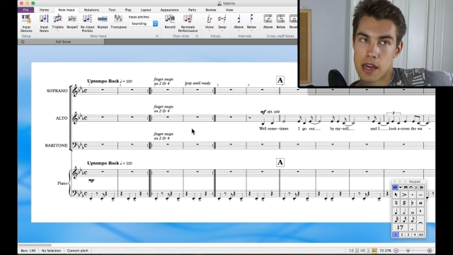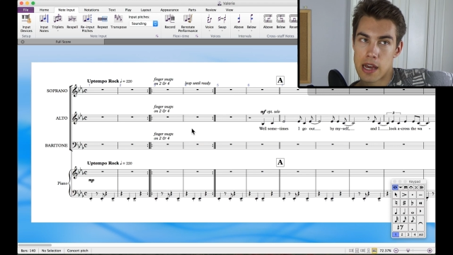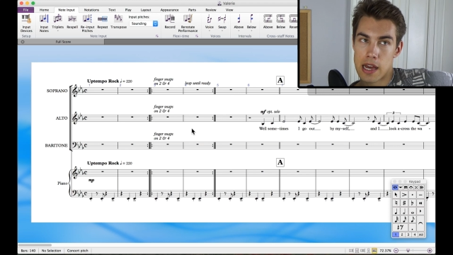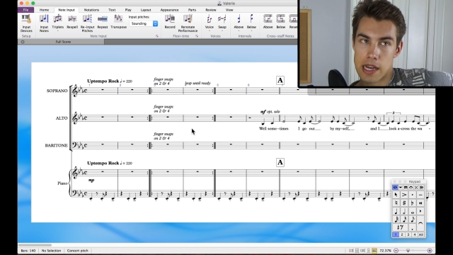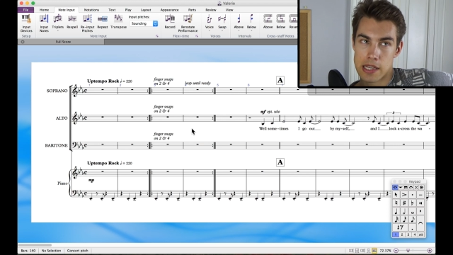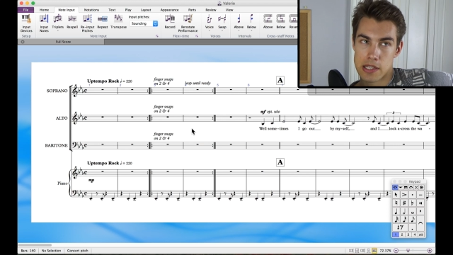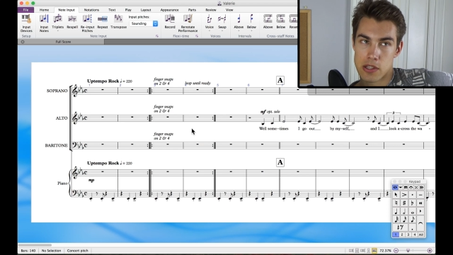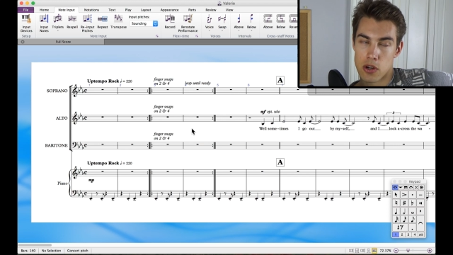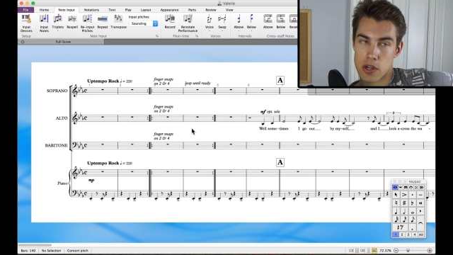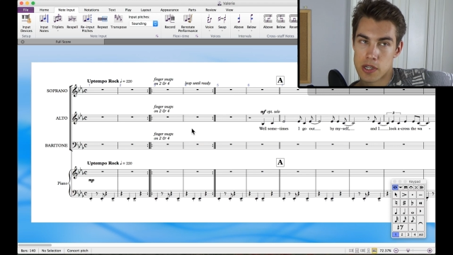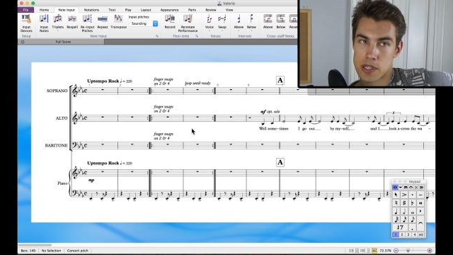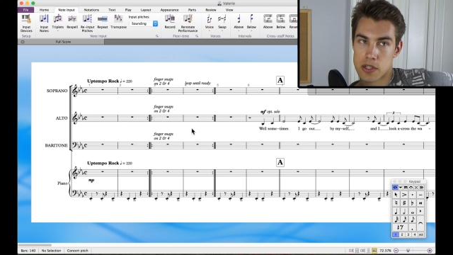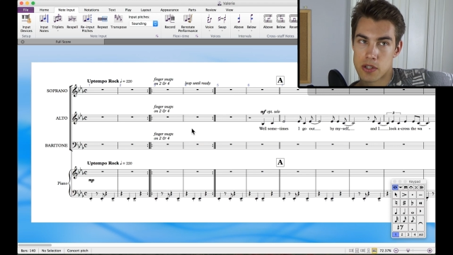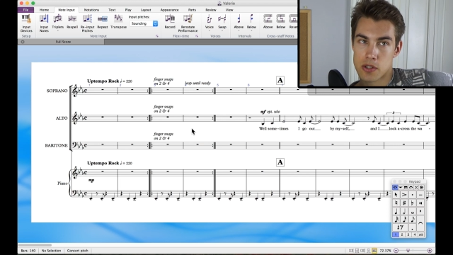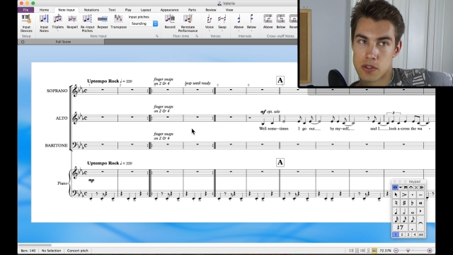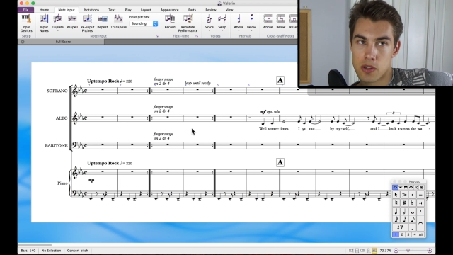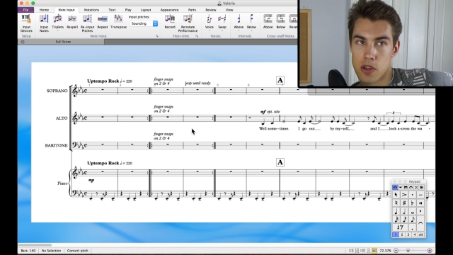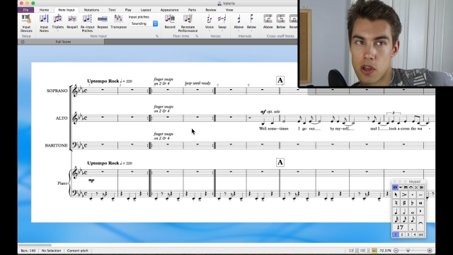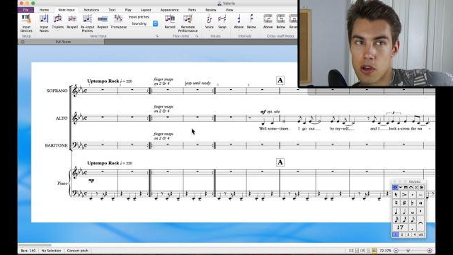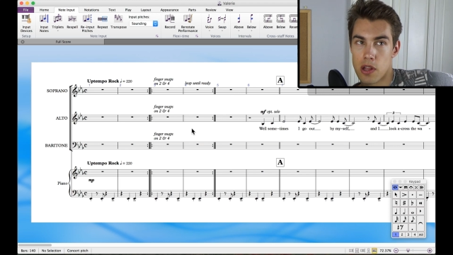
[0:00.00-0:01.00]
as long as it
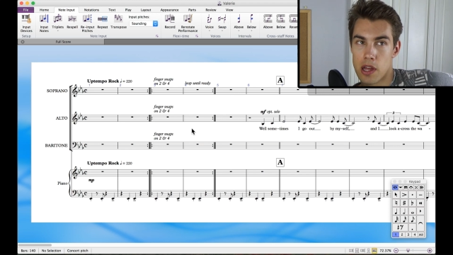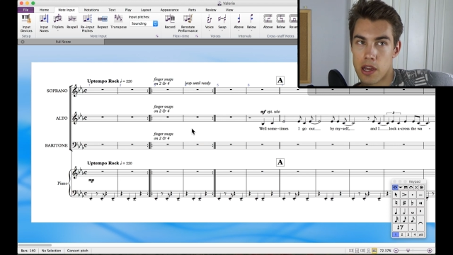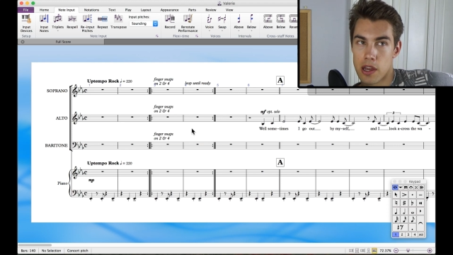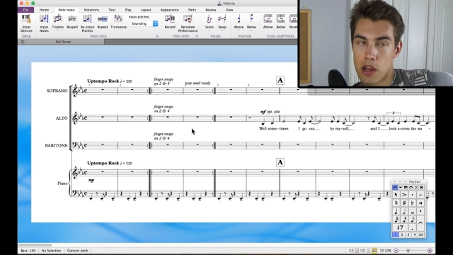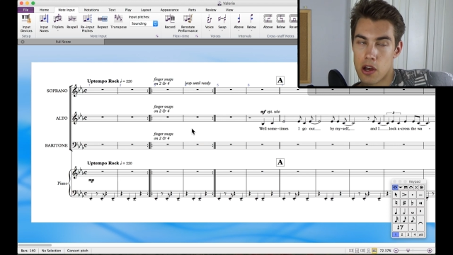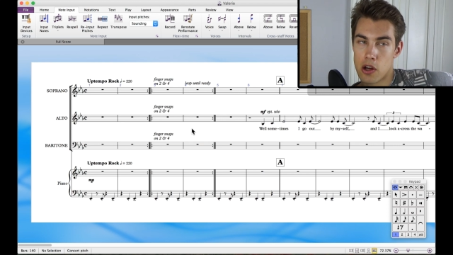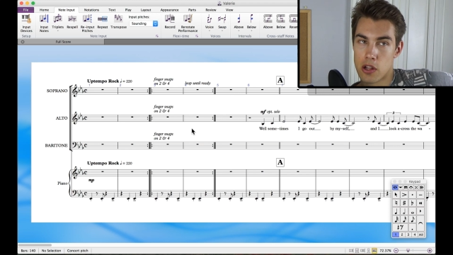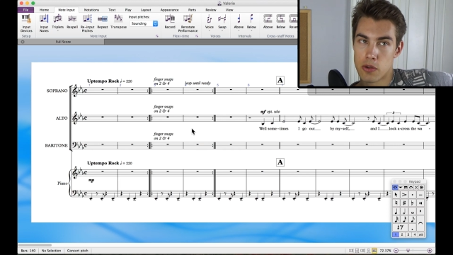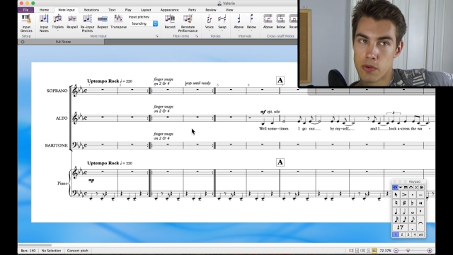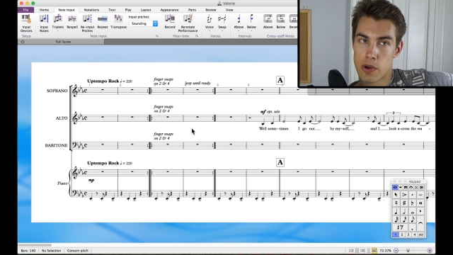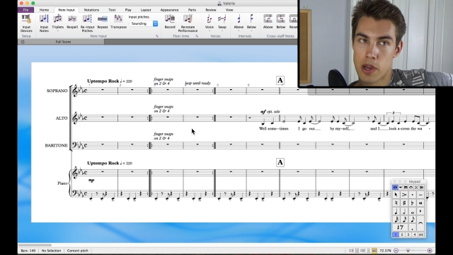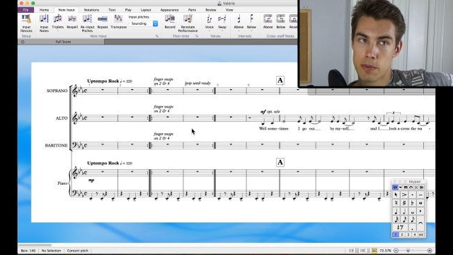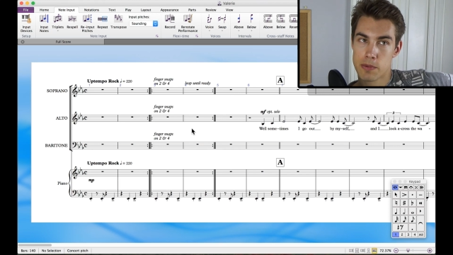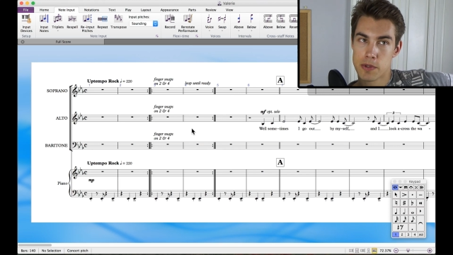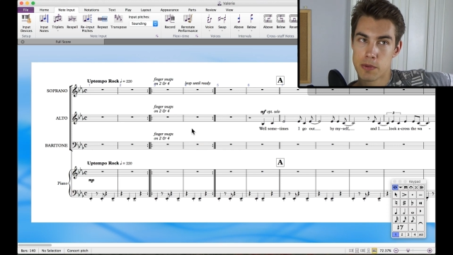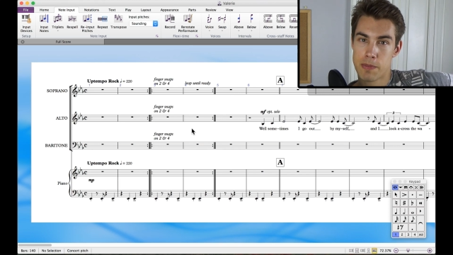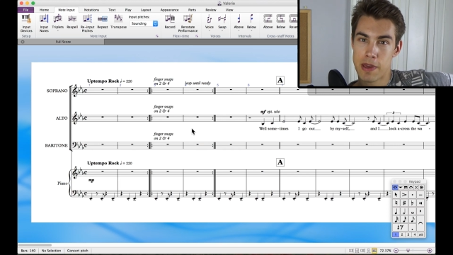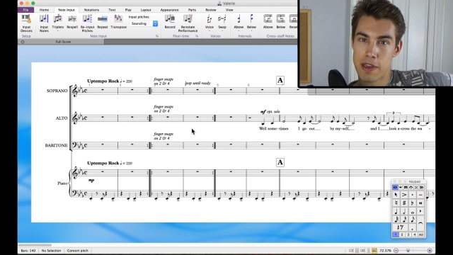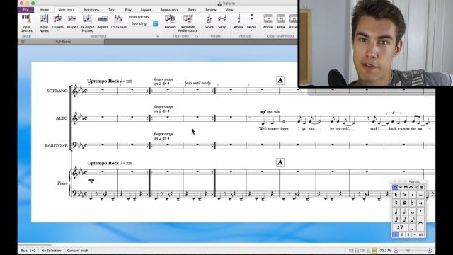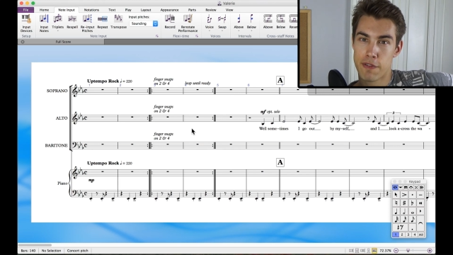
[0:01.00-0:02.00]
doesn't go like all the way up
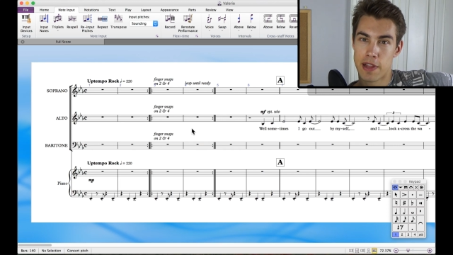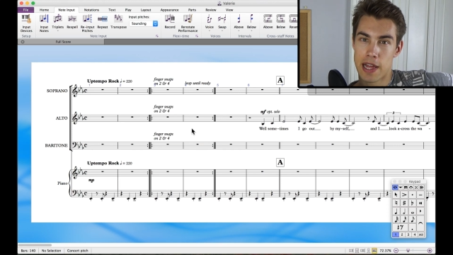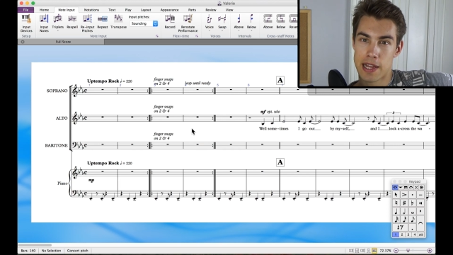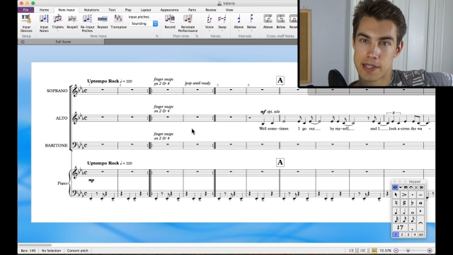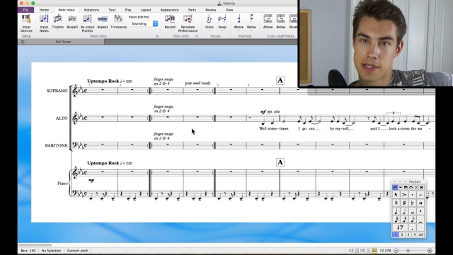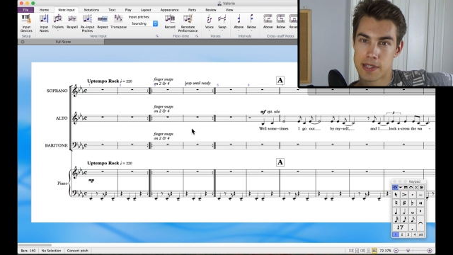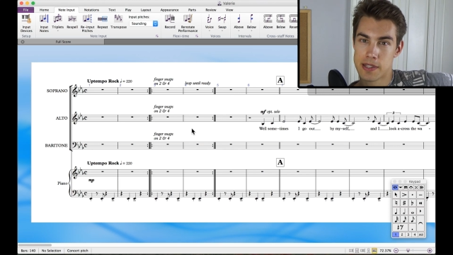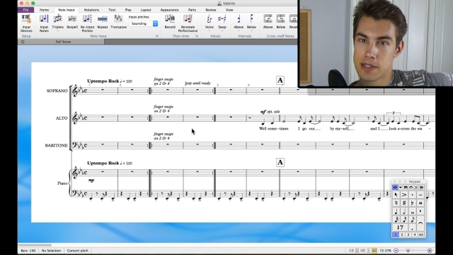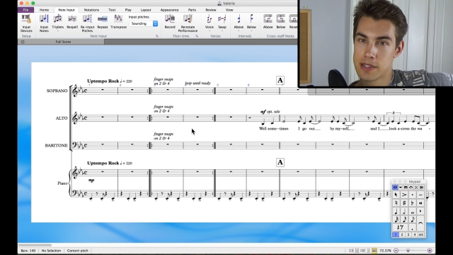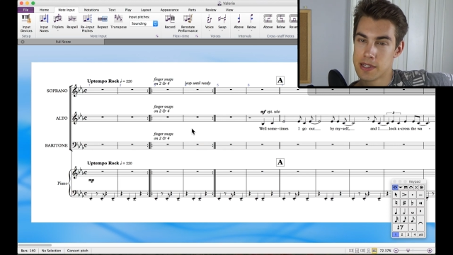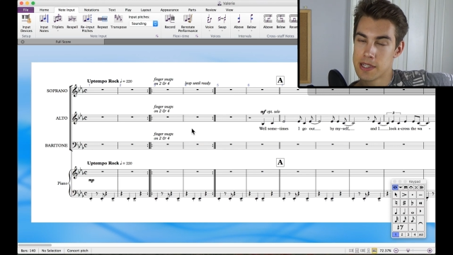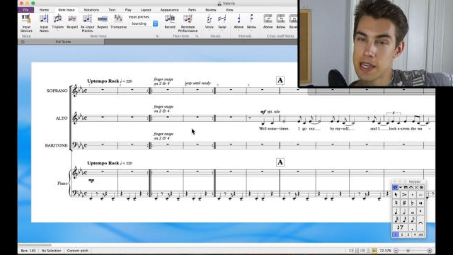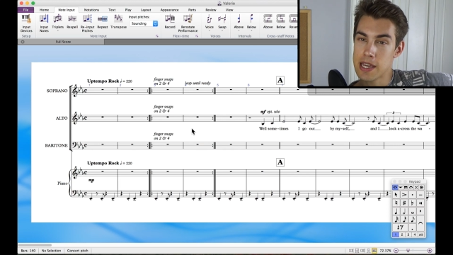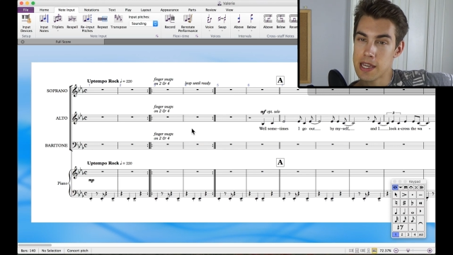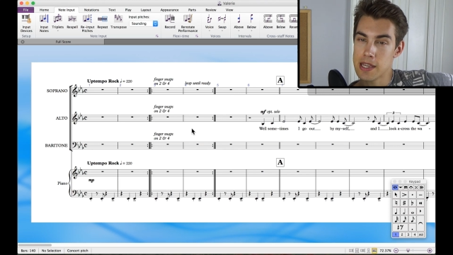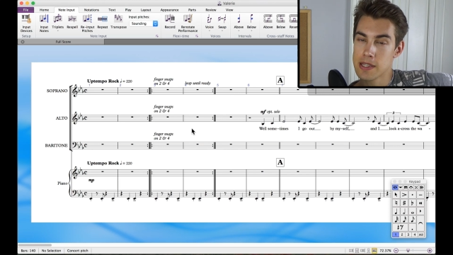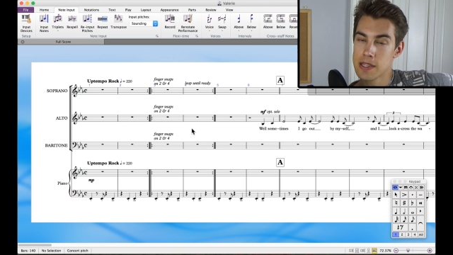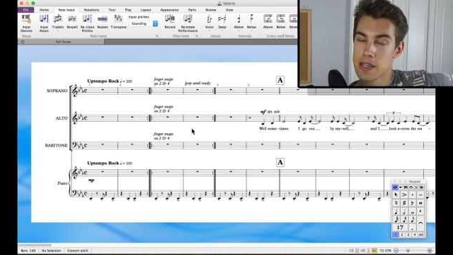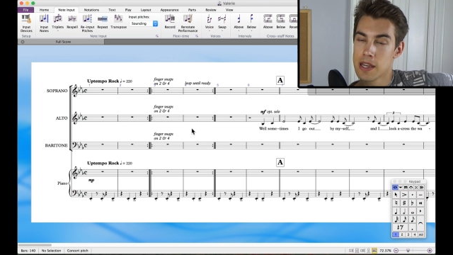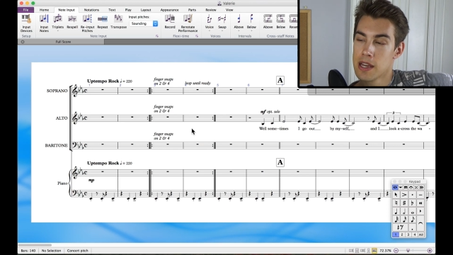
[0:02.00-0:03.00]
to B flats and
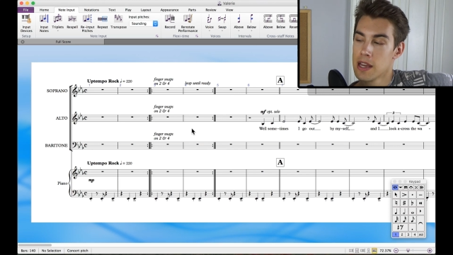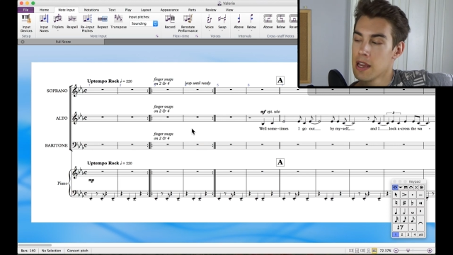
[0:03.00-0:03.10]
Cs.